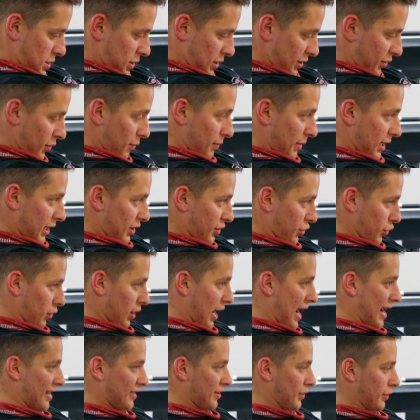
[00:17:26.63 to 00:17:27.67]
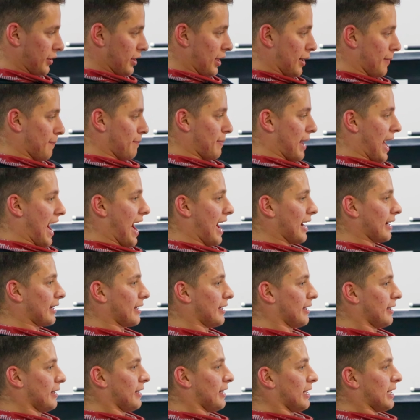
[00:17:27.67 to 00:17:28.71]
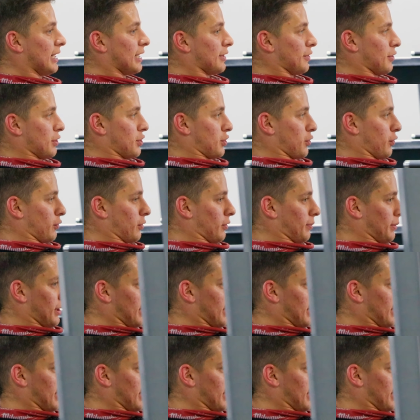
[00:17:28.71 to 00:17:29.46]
So make sure as you come back, those shoulder